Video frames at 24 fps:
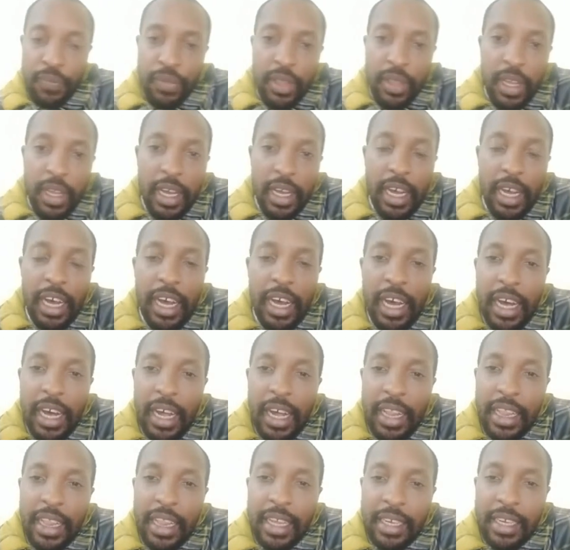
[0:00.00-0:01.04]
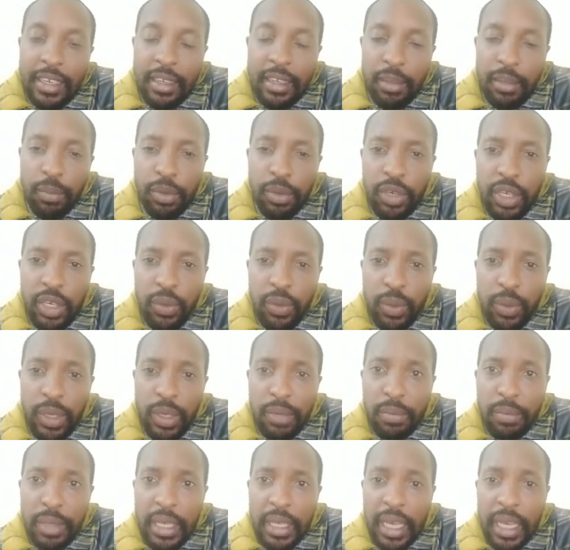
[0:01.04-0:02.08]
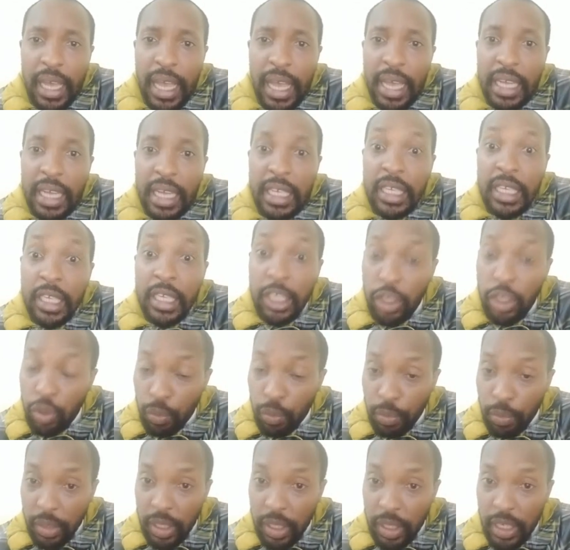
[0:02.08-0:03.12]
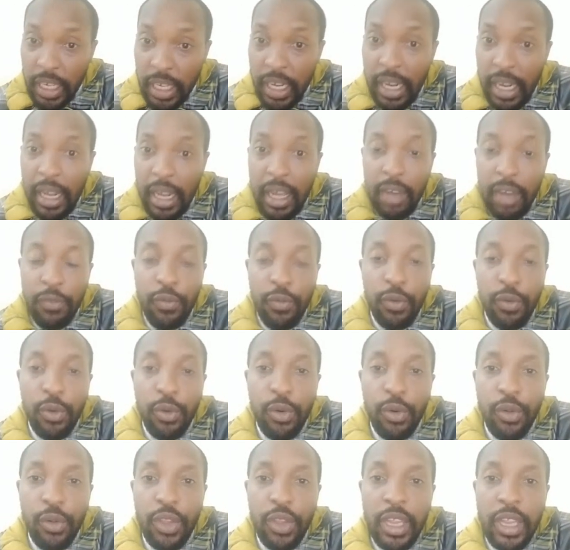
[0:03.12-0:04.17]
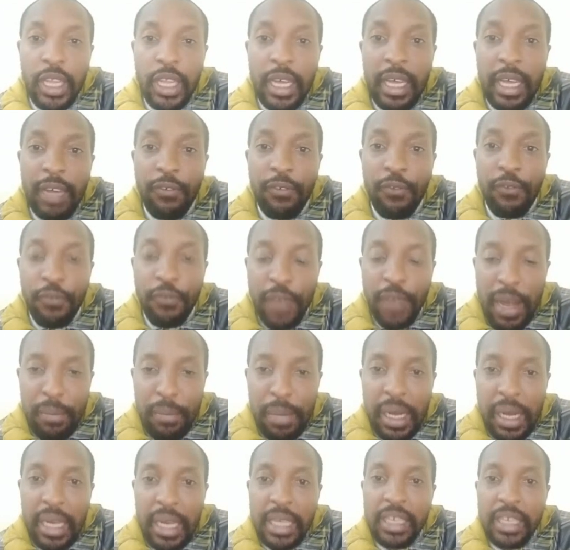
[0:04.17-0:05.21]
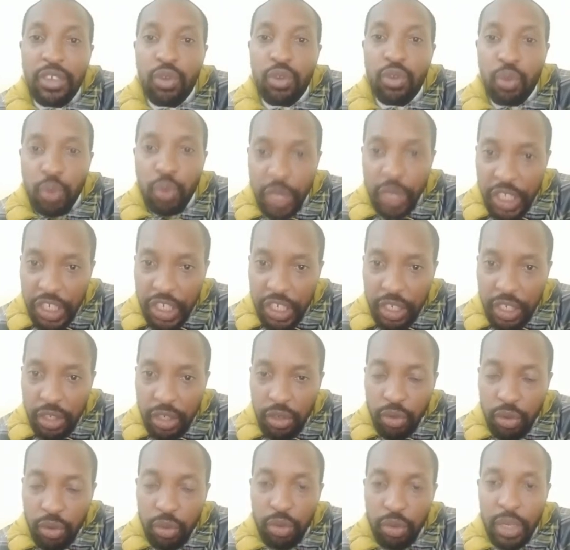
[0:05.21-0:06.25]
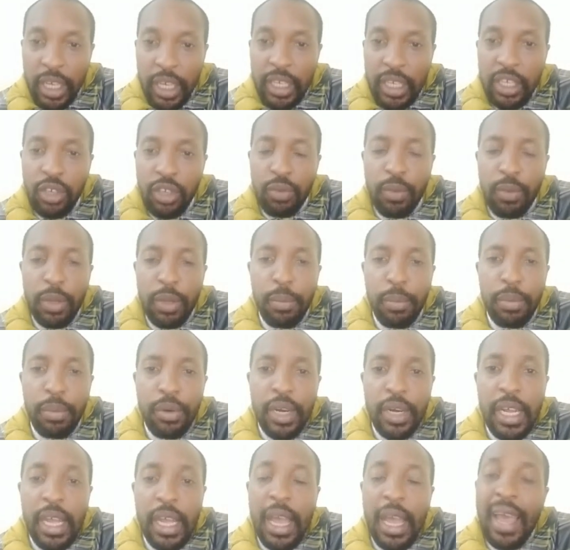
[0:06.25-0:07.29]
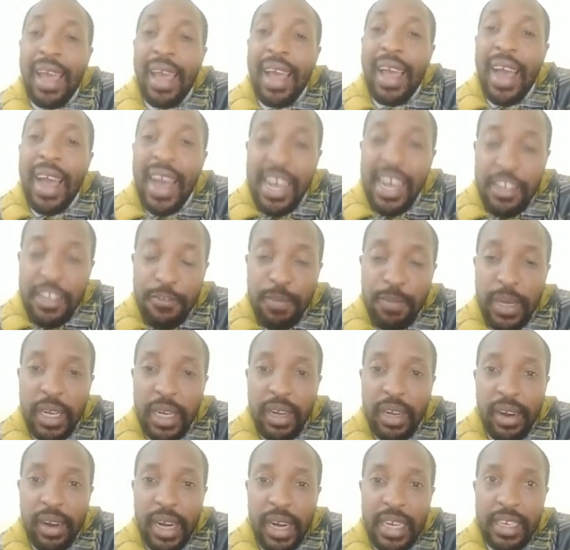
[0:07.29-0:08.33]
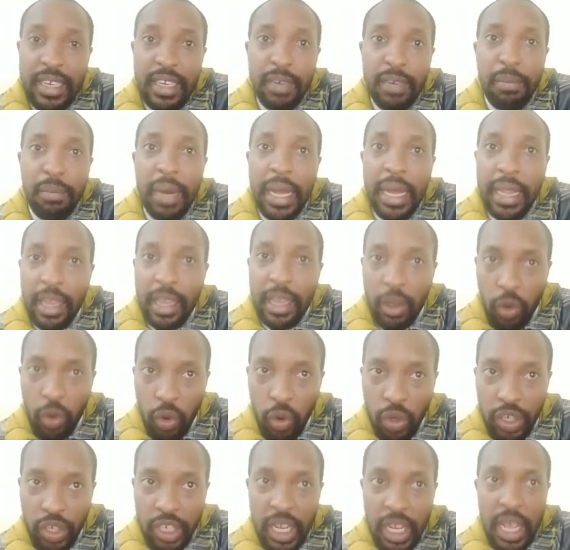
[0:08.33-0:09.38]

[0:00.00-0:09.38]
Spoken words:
that the body will be exhumed, and therefore the family's wish to exhume the body has been granted by the court.